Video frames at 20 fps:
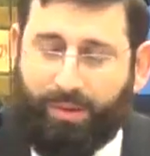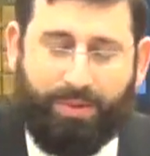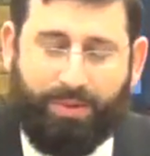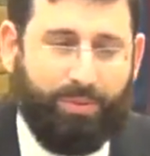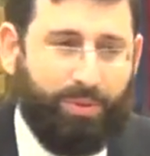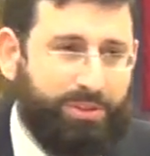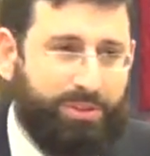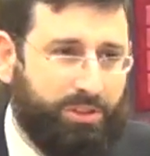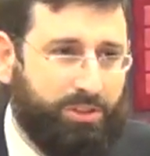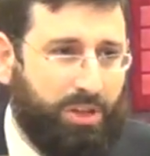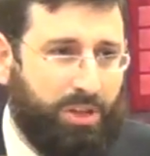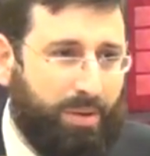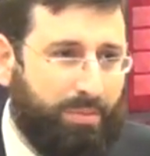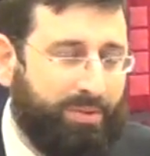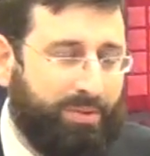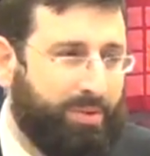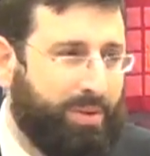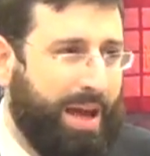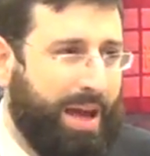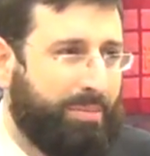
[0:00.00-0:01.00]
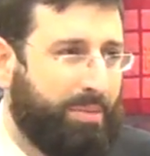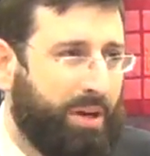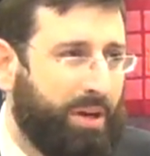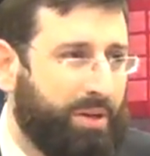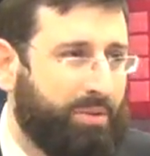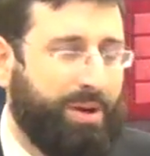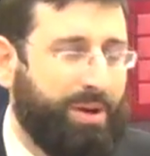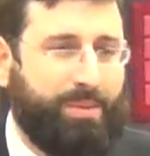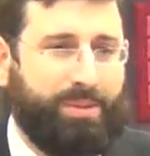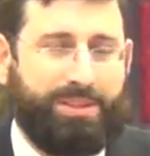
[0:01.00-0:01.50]
I mean, what's the job of a rabbi?
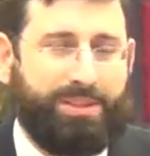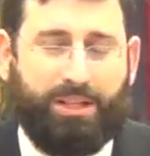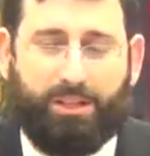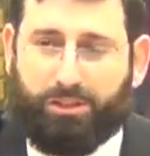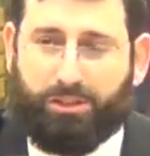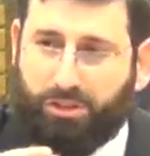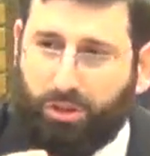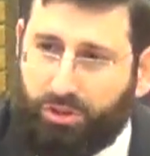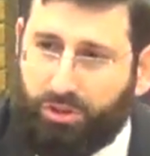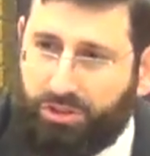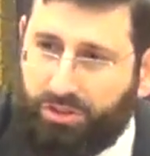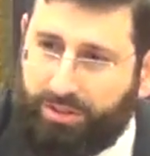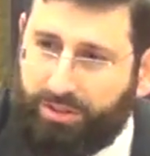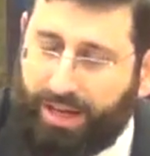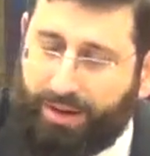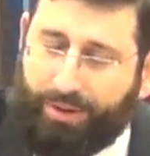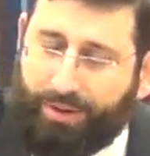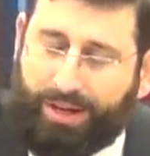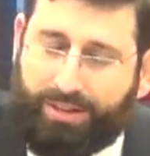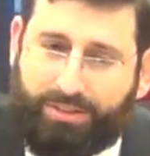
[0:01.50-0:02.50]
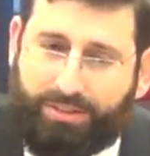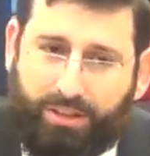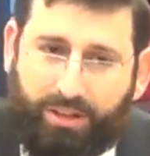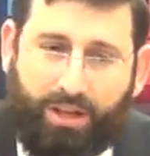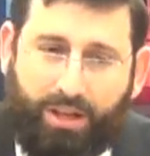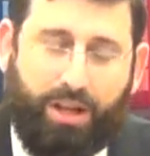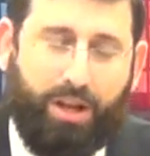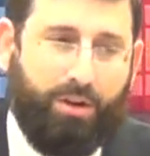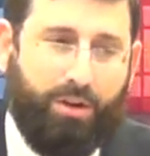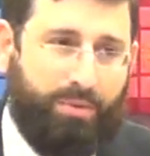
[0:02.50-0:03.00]
A rabbi's not a social
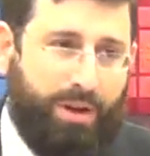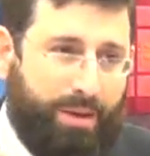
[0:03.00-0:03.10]
director.